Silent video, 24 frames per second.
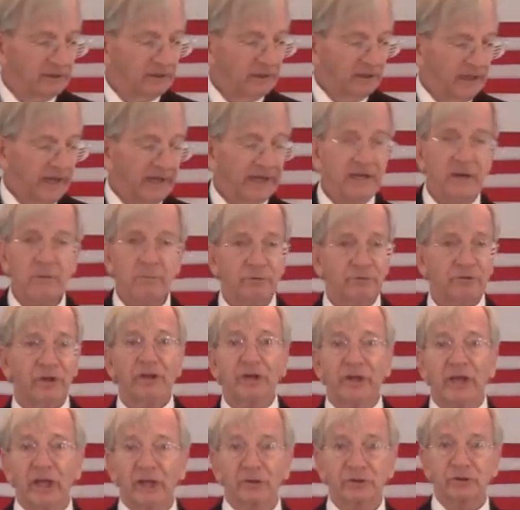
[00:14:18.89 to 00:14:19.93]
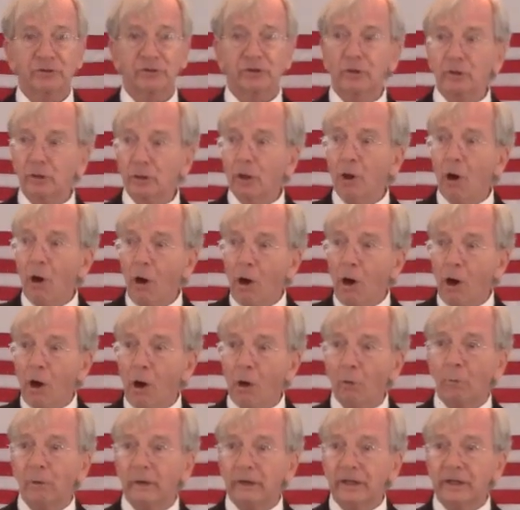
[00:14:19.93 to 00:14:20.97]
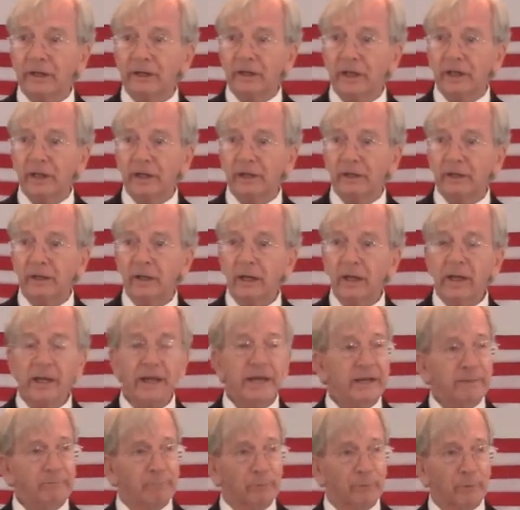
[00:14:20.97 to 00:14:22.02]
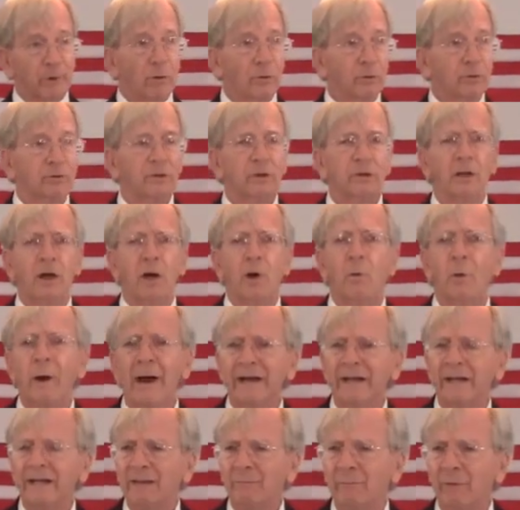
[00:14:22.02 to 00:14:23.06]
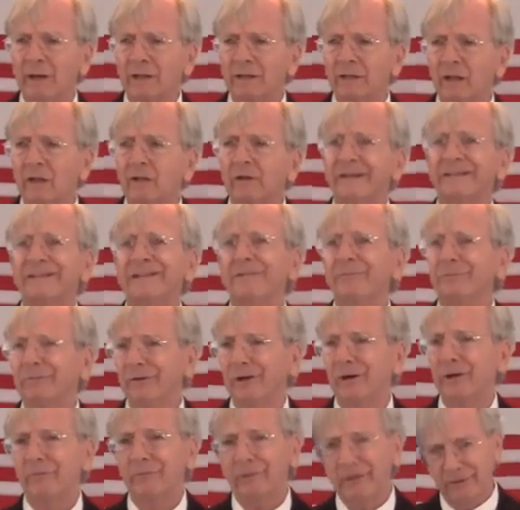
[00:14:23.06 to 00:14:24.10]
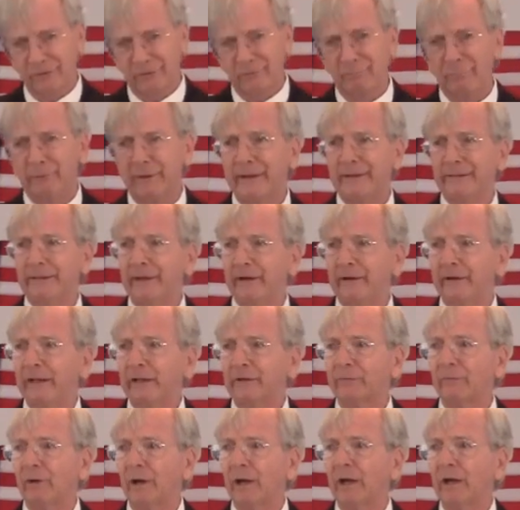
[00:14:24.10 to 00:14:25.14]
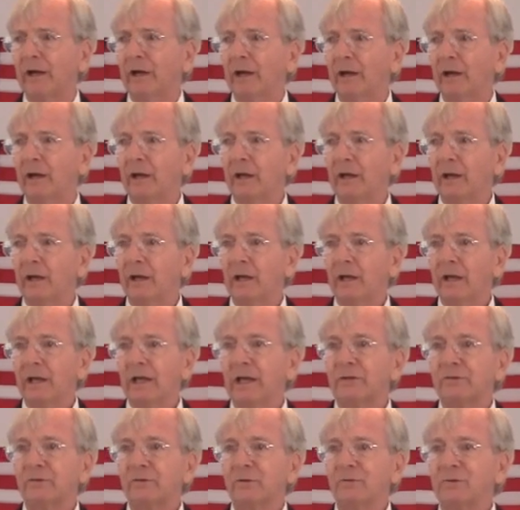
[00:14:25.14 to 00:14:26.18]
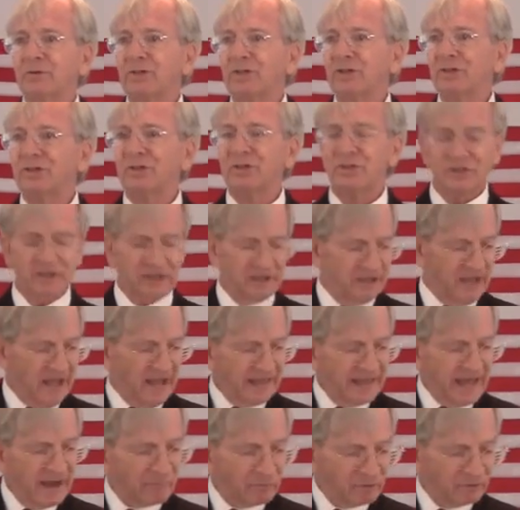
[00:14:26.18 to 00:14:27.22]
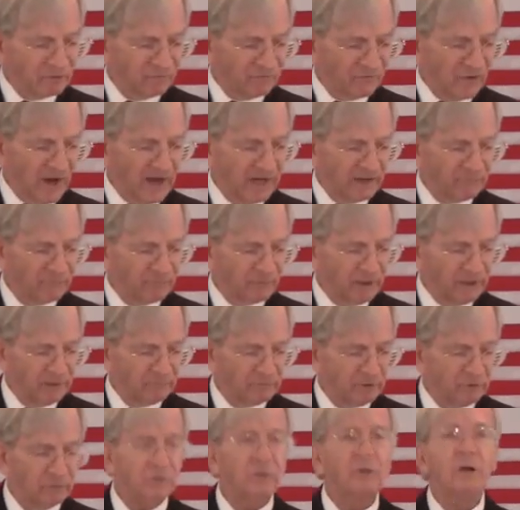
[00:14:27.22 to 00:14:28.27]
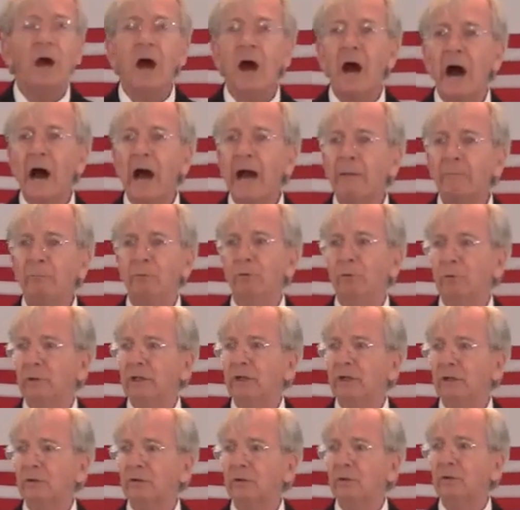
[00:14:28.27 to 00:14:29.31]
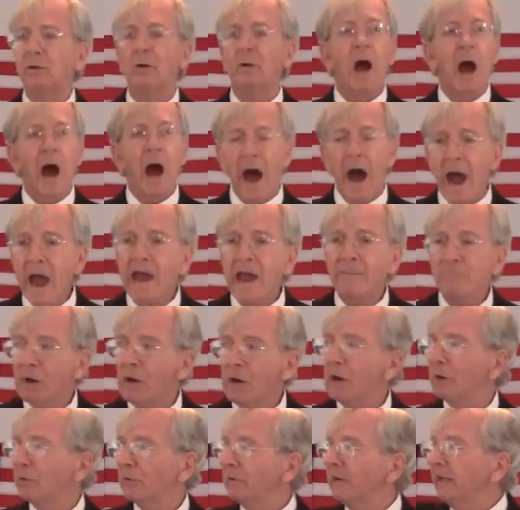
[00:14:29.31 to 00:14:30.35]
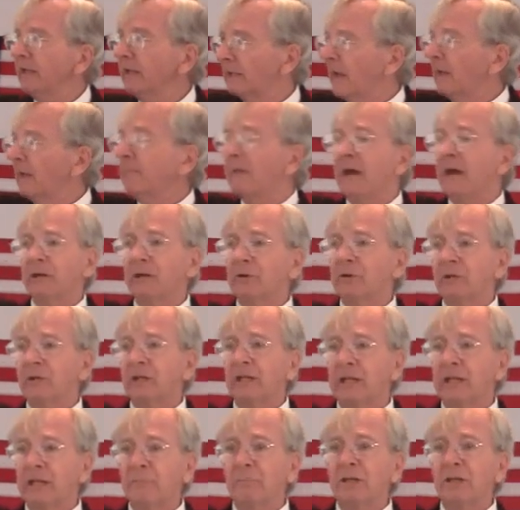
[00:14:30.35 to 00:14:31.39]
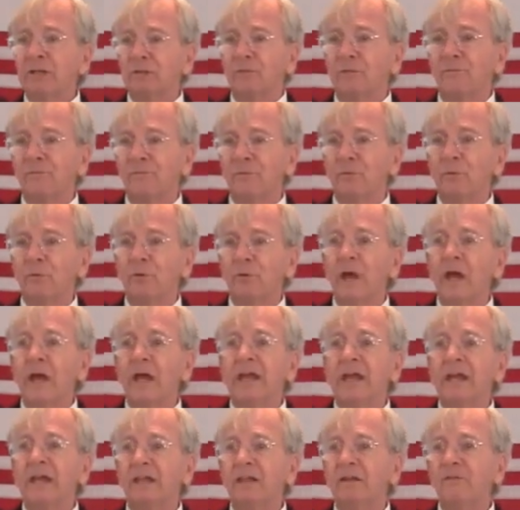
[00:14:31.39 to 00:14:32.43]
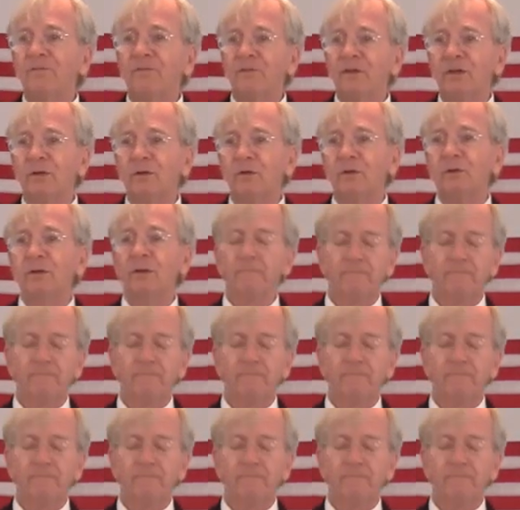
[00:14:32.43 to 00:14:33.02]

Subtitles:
And it was against the law what he did. He broke the law. Why did he break the law? Because he was hungry and there's bread there. That's why. And so Jesus said, that was fine for him to do it. I'm doing it too. I'm hungry and I'm out here getting me some food in the field.